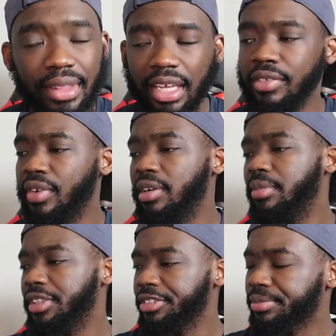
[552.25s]
Thank you very
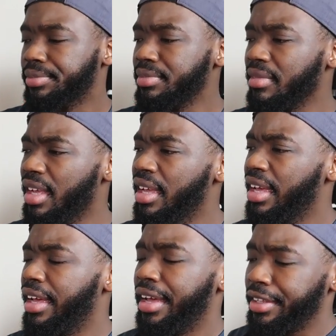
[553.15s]
much.
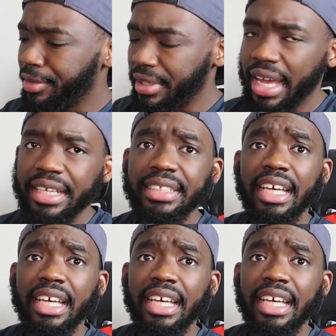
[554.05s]
So guys,